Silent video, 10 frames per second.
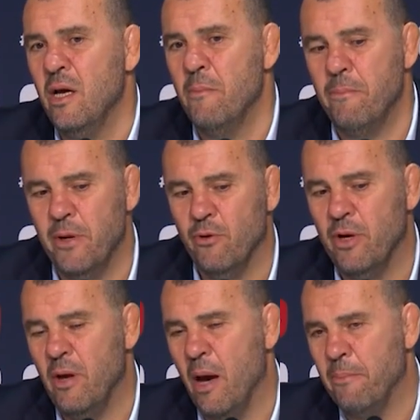We
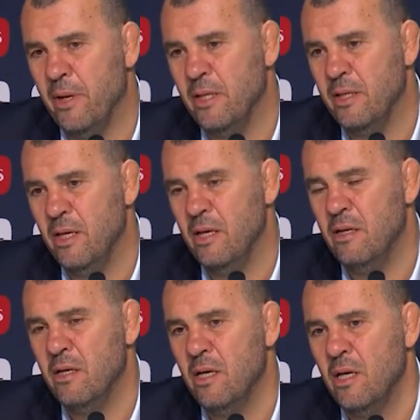need this
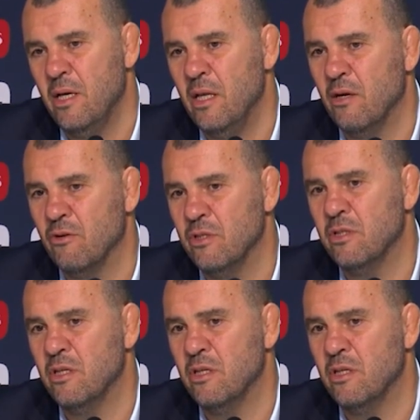game on Friday.